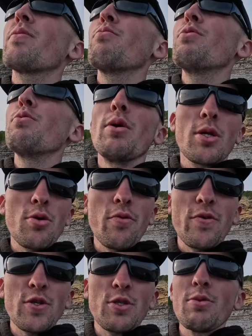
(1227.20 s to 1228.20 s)
We will go
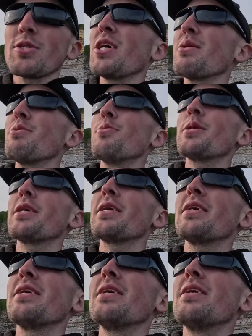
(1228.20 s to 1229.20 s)
fishing with Simon one day.
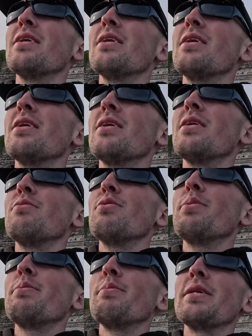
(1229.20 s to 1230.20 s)
We've
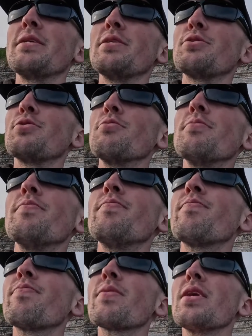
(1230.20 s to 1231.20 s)
been meaning to,
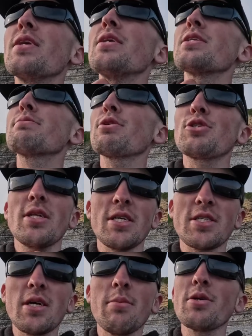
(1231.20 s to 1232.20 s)
especially this
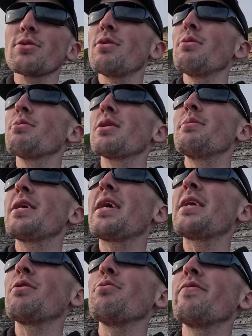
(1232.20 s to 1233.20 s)
summer as well. We're going to be
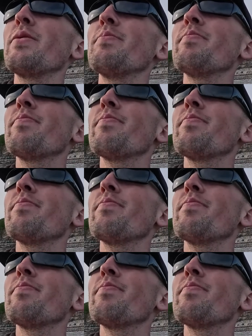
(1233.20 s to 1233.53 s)
getting out with him.